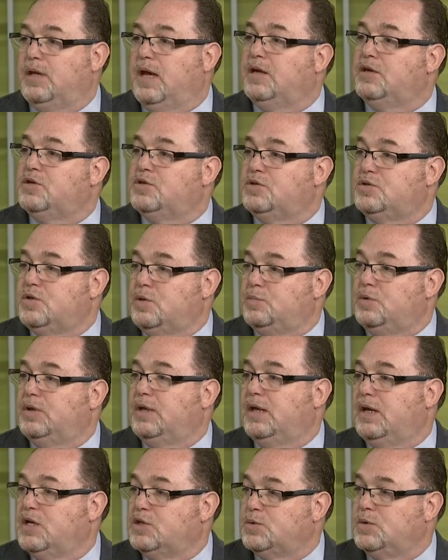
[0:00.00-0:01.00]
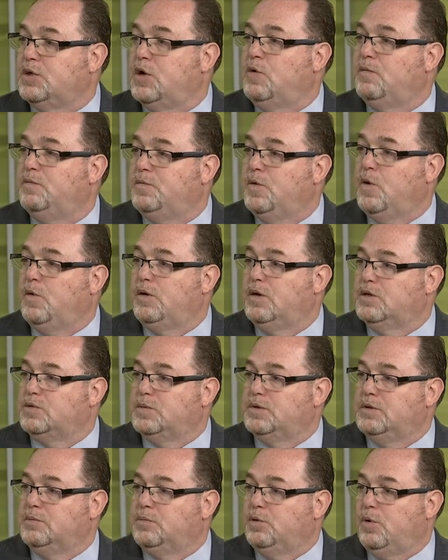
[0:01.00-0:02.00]
that and triple that as we go forward as
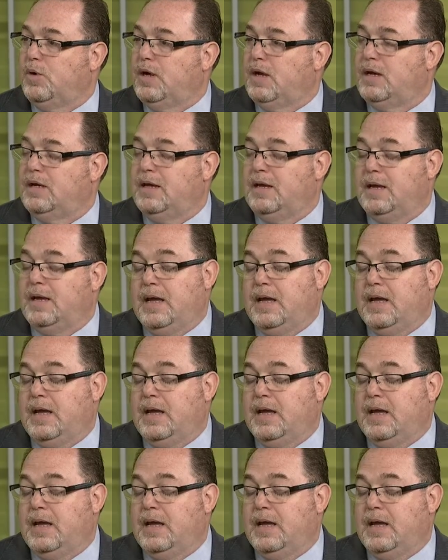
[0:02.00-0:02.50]
we deploy it.